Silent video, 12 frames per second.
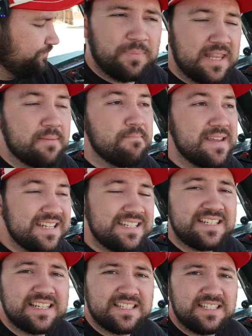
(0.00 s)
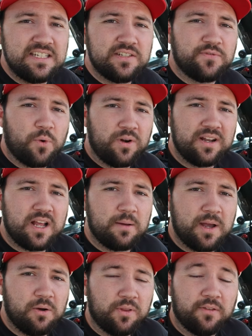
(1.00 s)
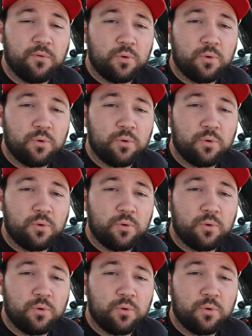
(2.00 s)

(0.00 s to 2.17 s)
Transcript: By the mid-60s, Ford had come out with the